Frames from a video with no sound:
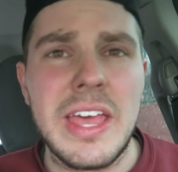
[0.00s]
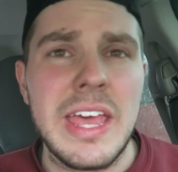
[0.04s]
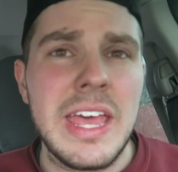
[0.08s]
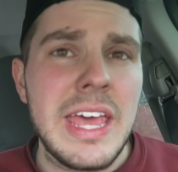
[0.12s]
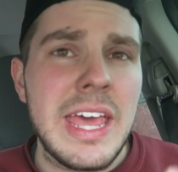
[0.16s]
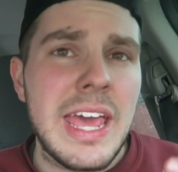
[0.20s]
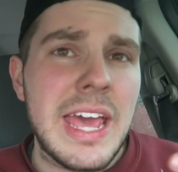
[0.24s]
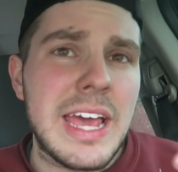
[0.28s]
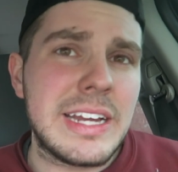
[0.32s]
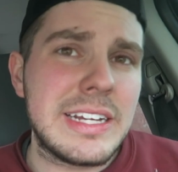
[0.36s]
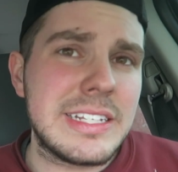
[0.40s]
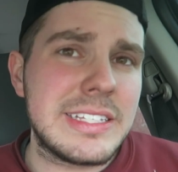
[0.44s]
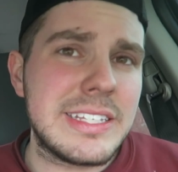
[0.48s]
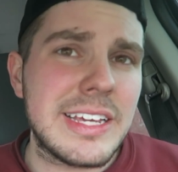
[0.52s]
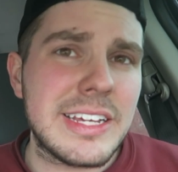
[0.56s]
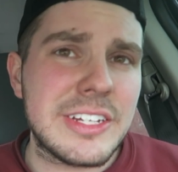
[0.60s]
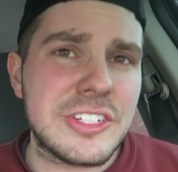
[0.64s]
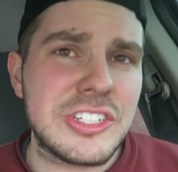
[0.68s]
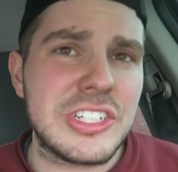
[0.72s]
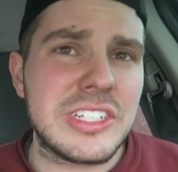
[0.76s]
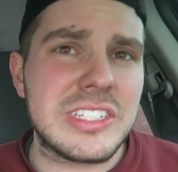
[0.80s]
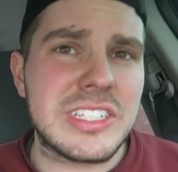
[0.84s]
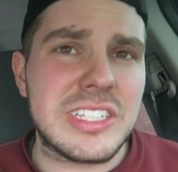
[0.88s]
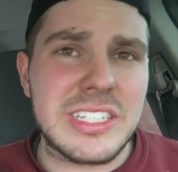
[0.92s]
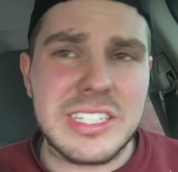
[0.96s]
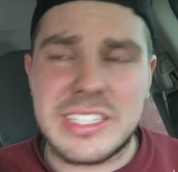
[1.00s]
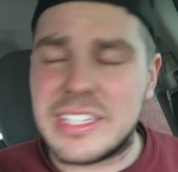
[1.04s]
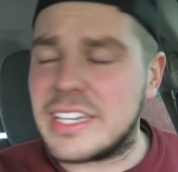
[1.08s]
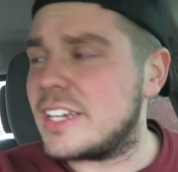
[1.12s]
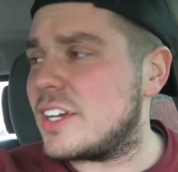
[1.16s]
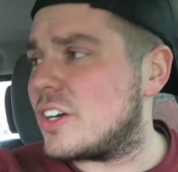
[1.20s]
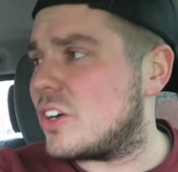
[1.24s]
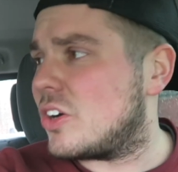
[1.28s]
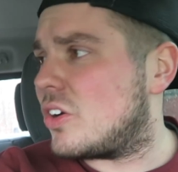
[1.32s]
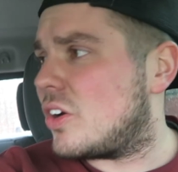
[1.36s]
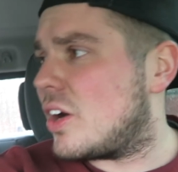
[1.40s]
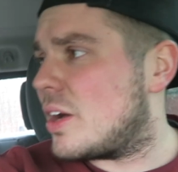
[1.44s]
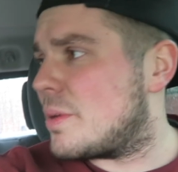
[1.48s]
And it's actually a
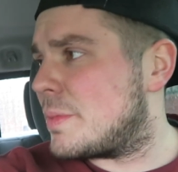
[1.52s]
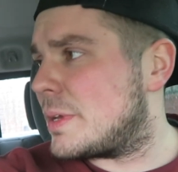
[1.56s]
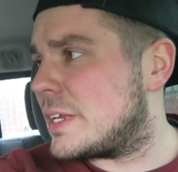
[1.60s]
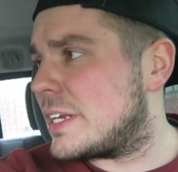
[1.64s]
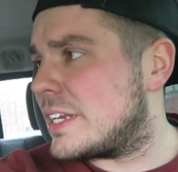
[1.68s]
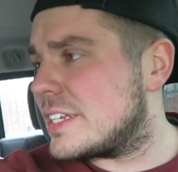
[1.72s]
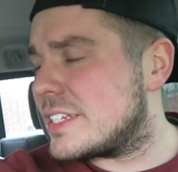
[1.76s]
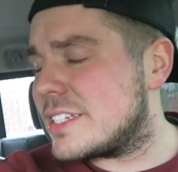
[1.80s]
skill. I mean,